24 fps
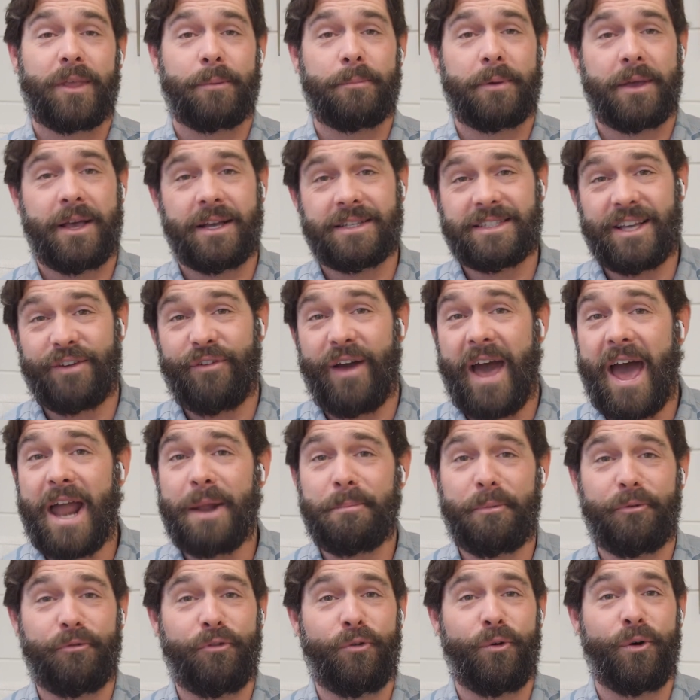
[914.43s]
because I've had
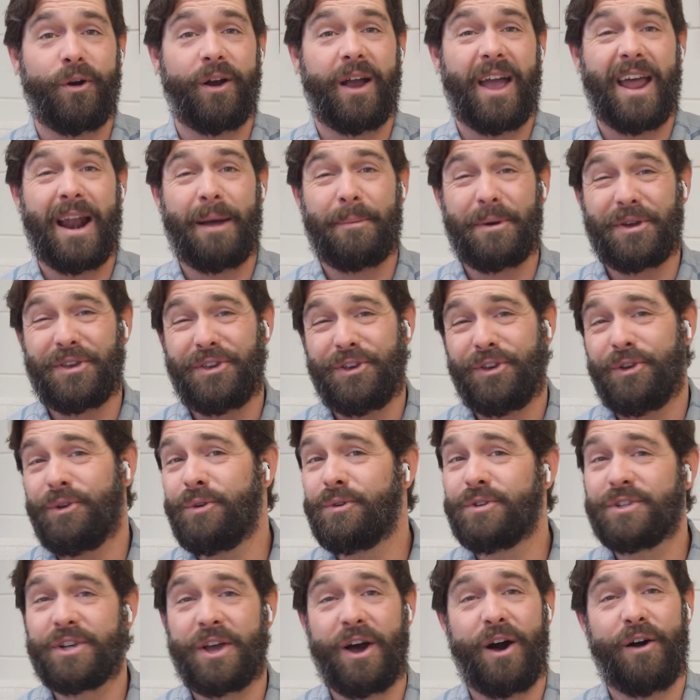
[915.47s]
it before and I'm a
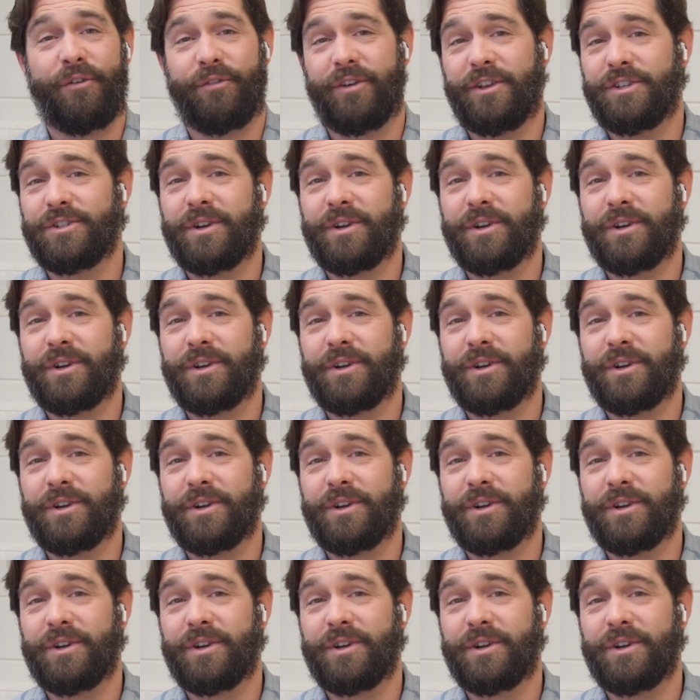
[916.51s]
huge coffee